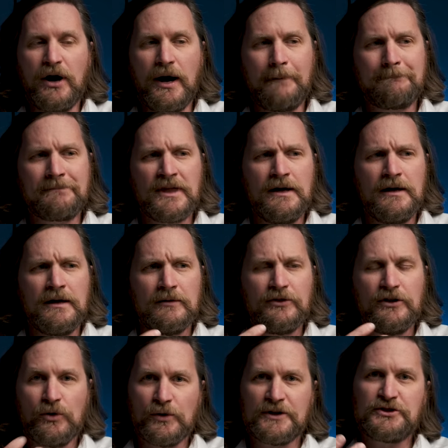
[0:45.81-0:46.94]
But
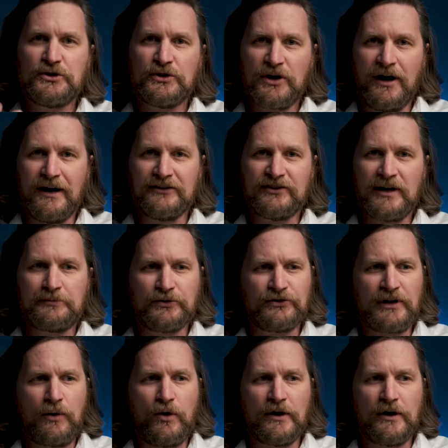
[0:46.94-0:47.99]
the original concept was I